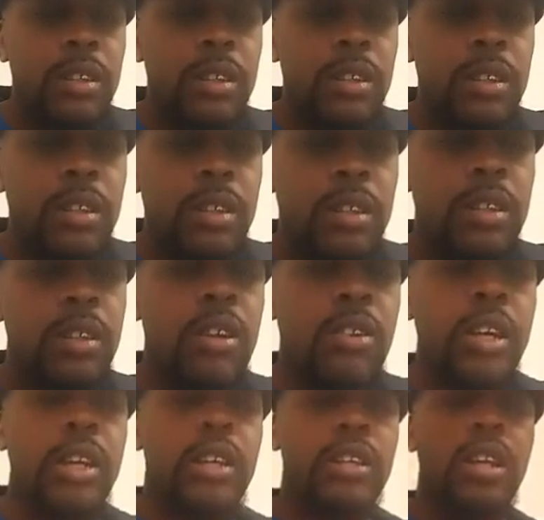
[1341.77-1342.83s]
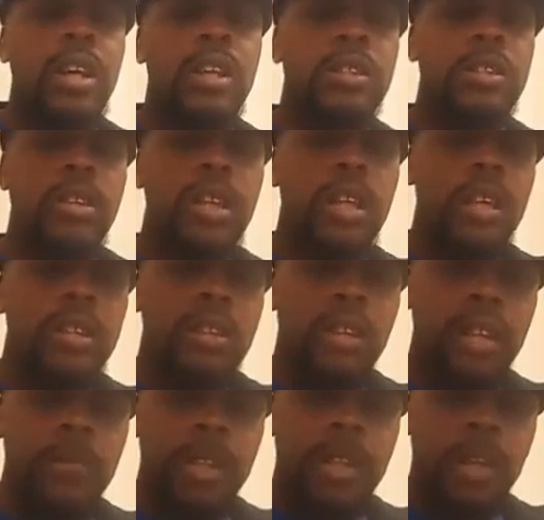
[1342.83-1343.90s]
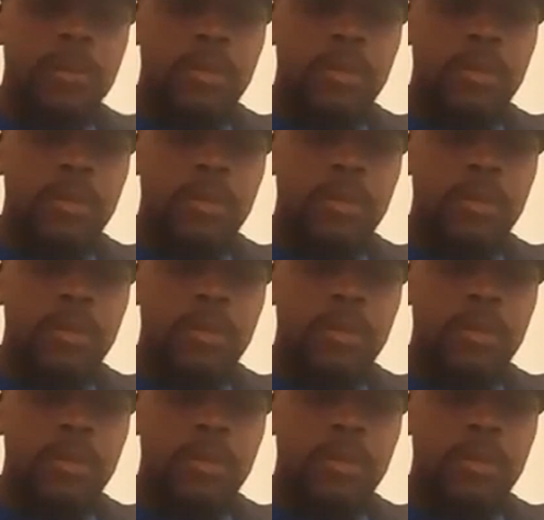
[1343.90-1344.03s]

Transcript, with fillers: I do. Okay. So yeah. So let me double